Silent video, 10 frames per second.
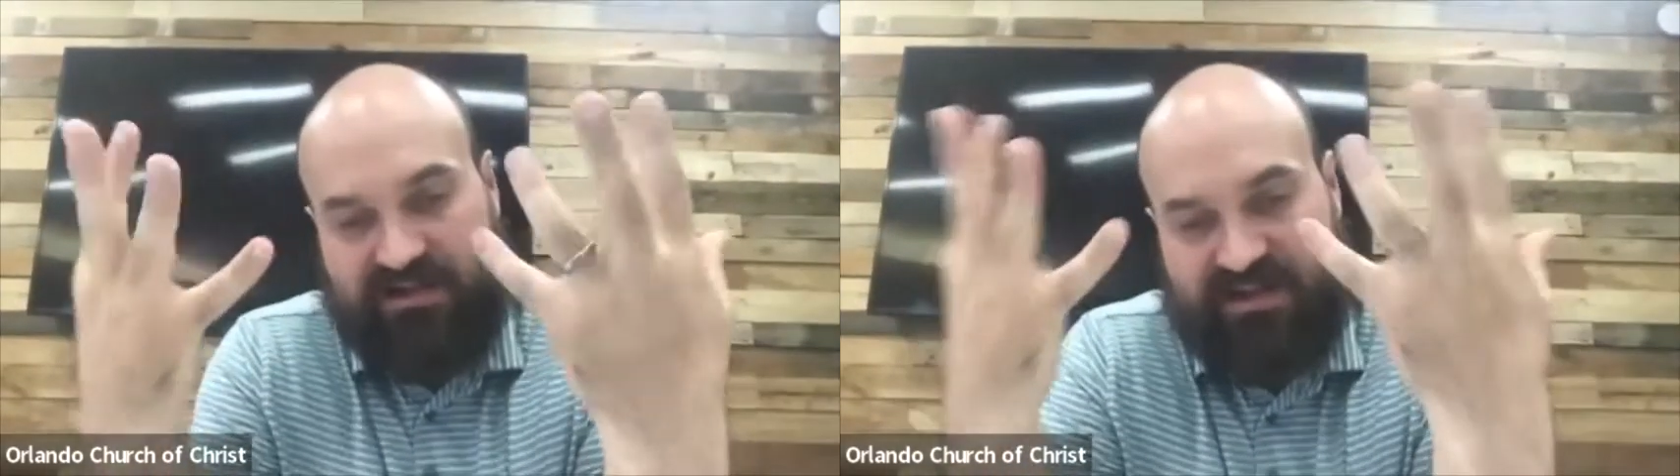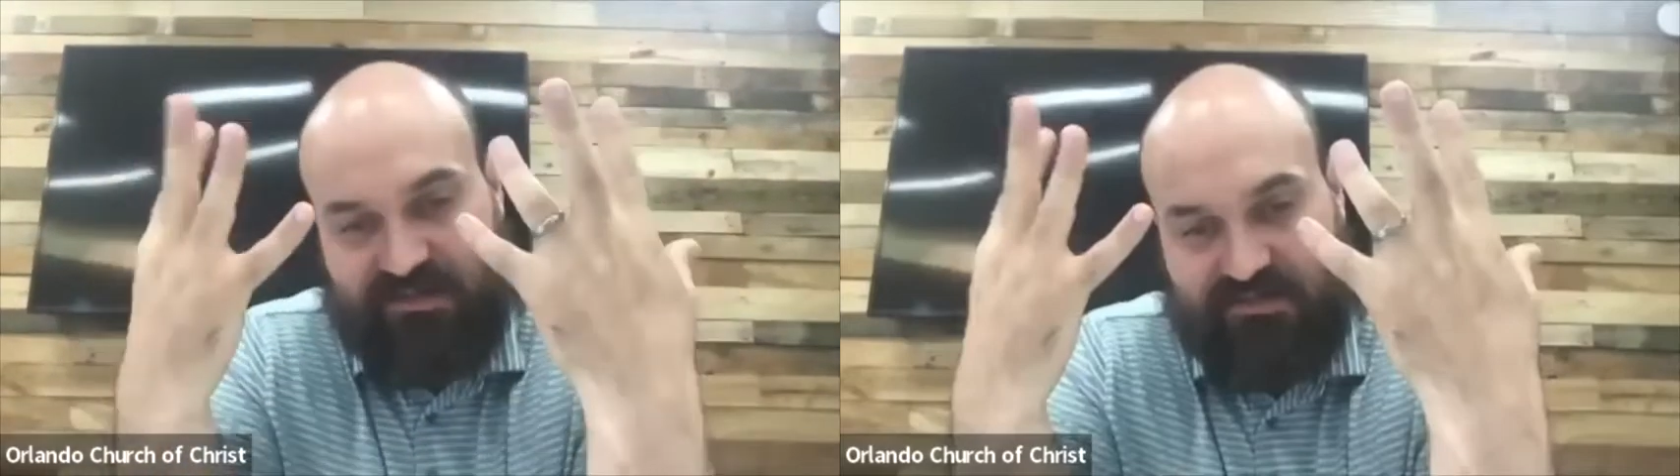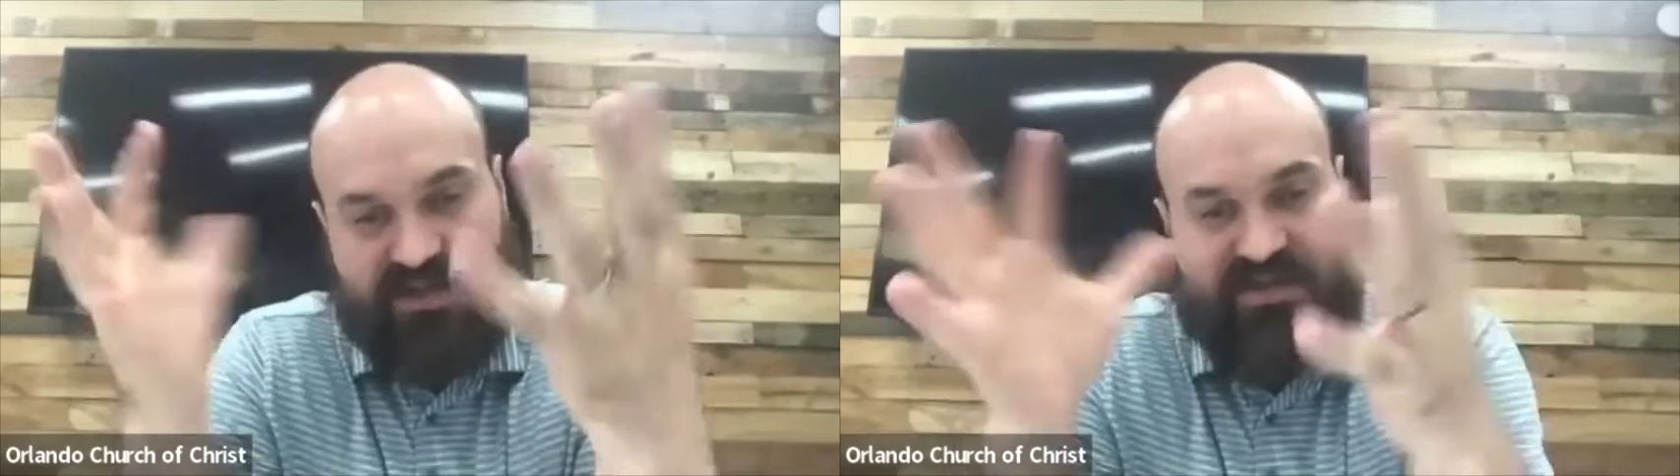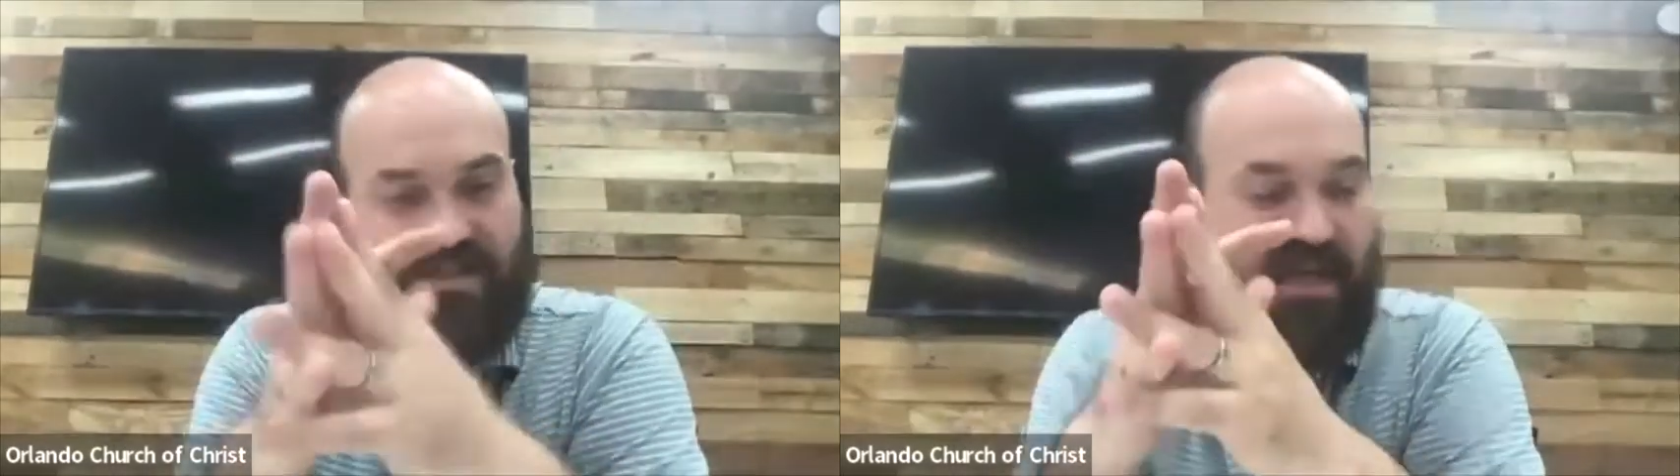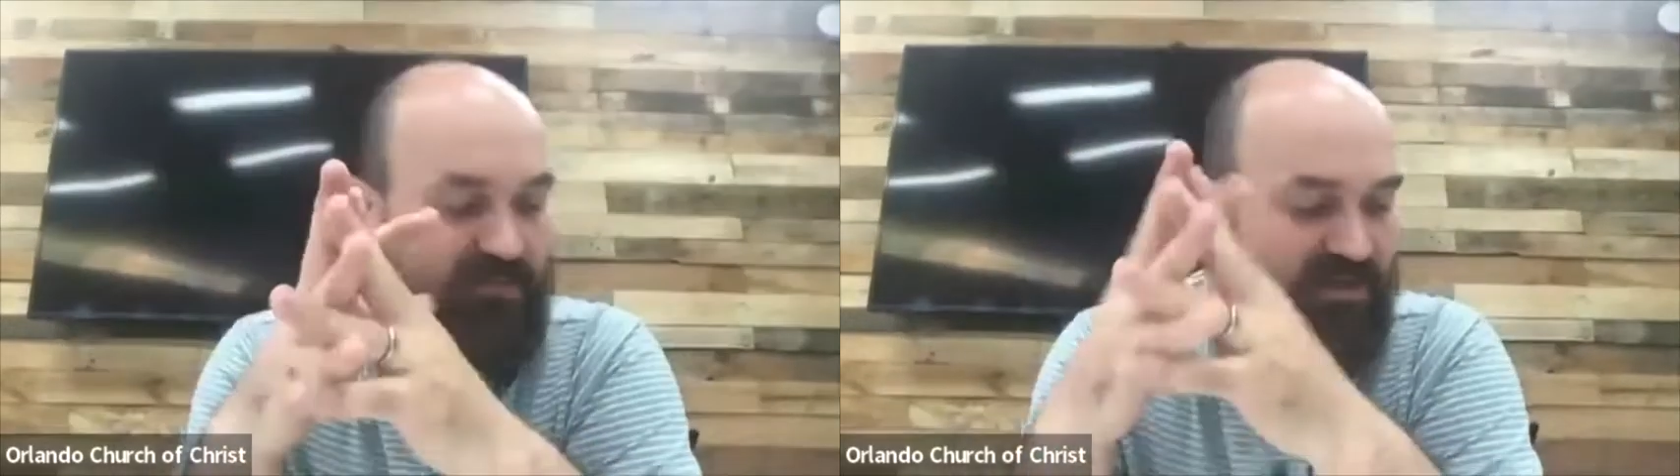I used to play this
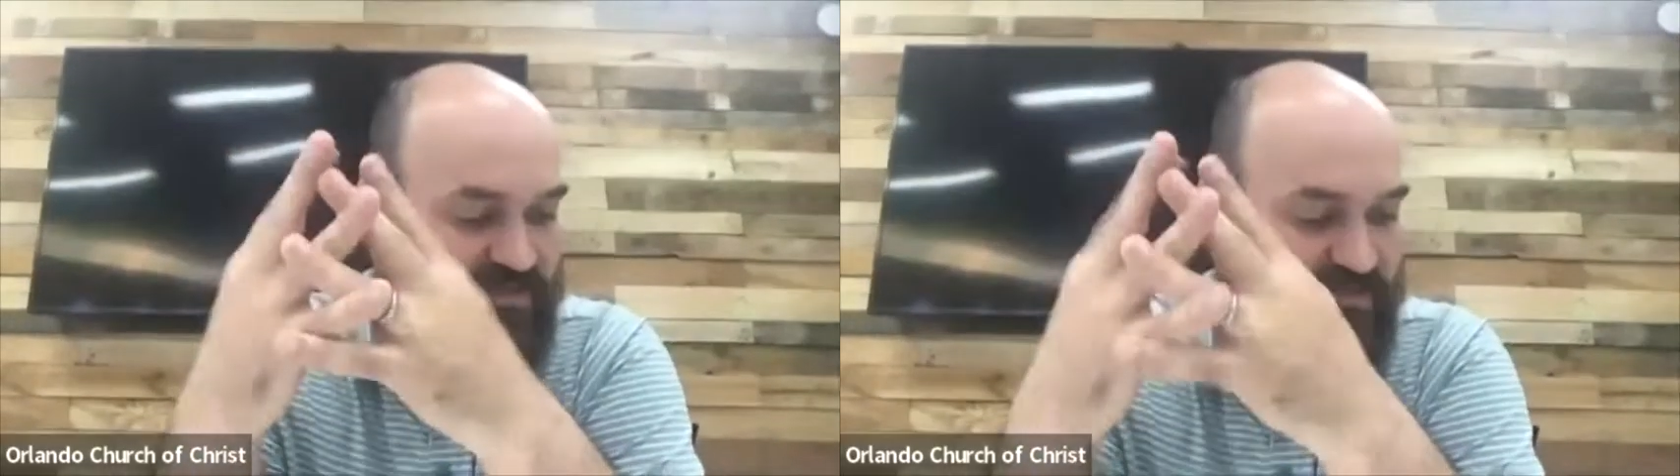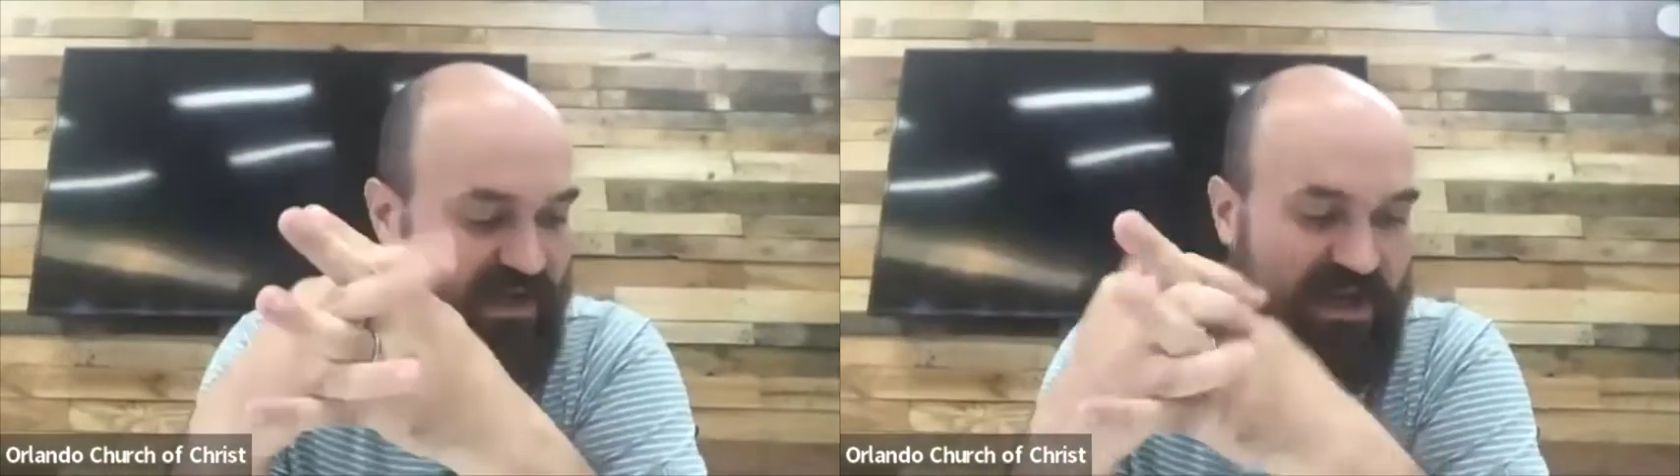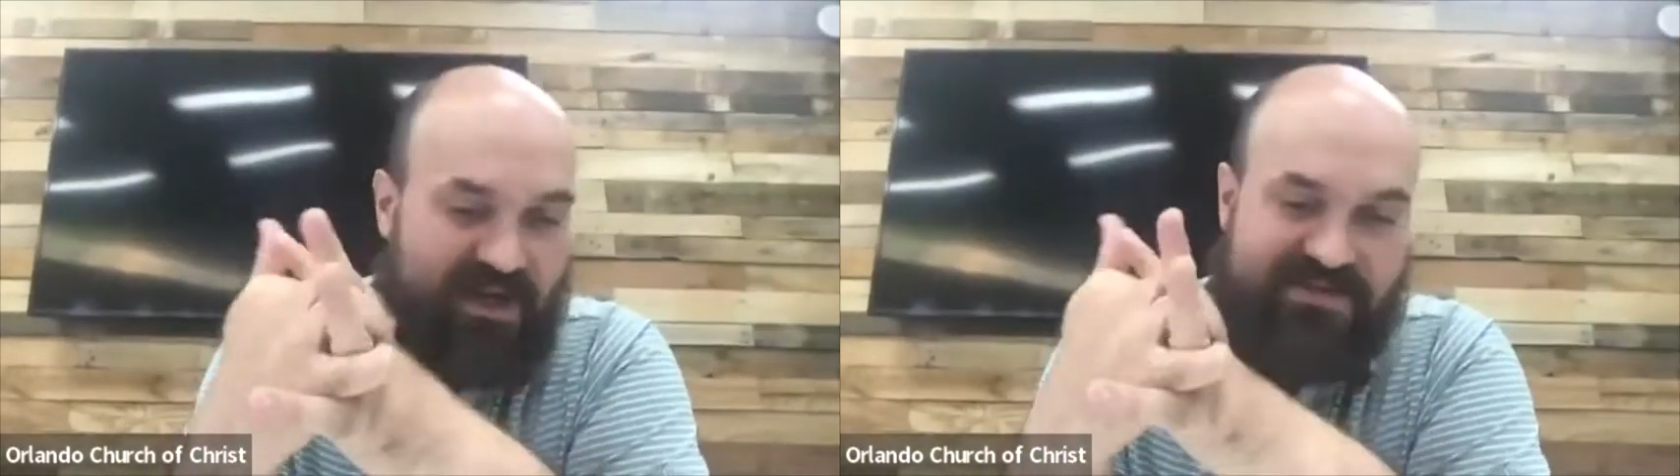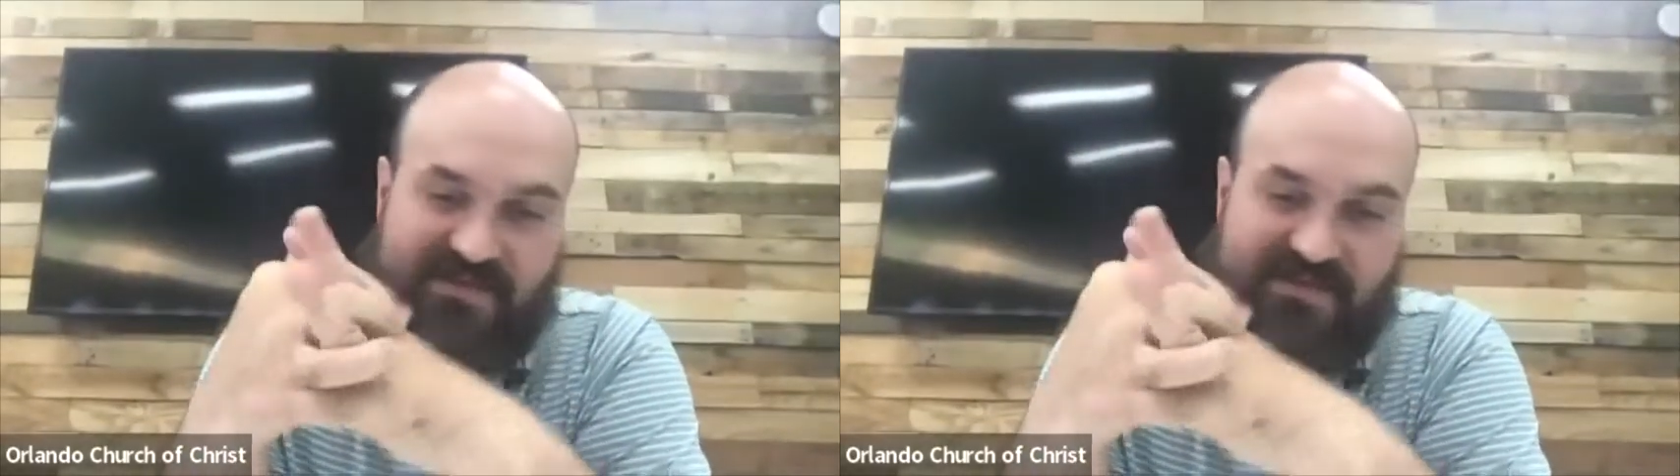game with my hands.